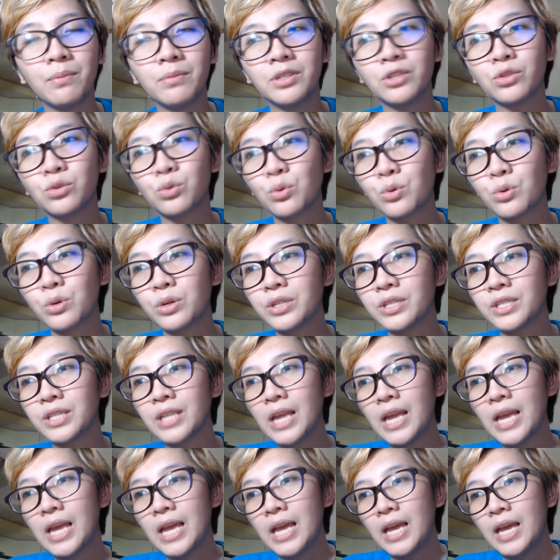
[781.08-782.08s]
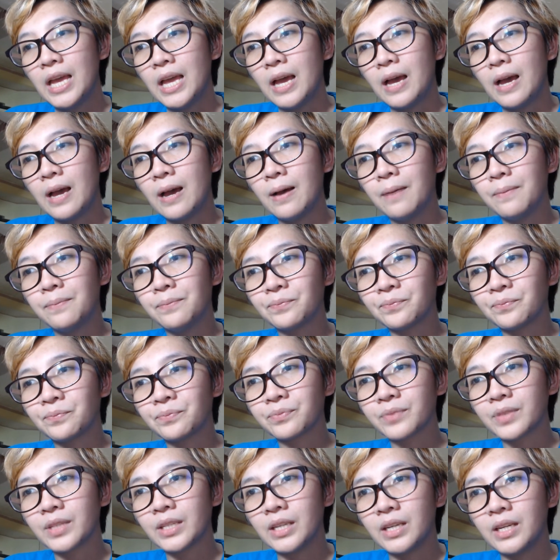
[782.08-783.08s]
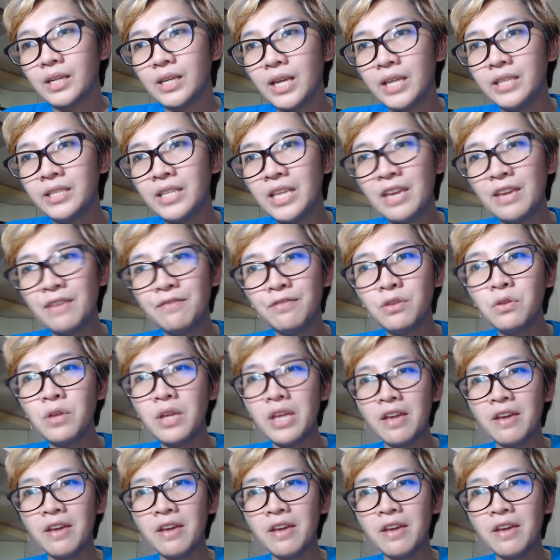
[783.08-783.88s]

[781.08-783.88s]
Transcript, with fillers: the stores. Um, and even